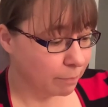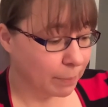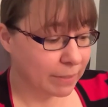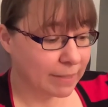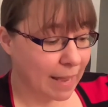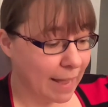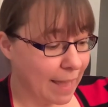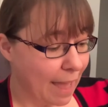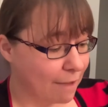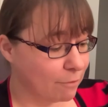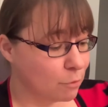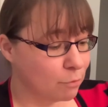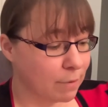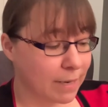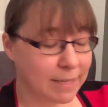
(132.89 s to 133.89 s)
but I
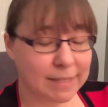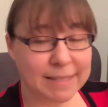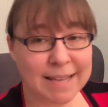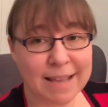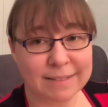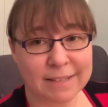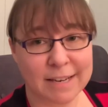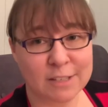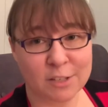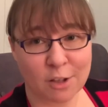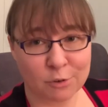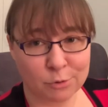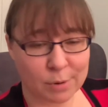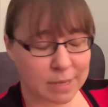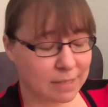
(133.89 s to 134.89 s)
haven't read it yet and it's
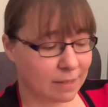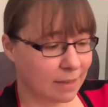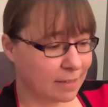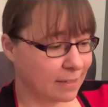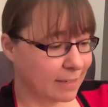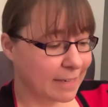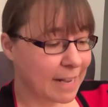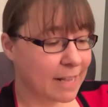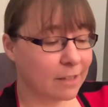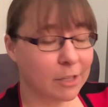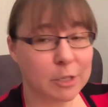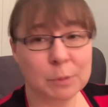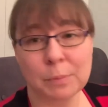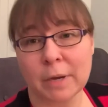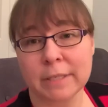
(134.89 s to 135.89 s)
not translated in
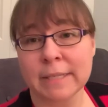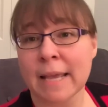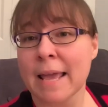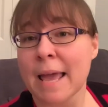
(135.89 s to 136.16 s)
English, but I'm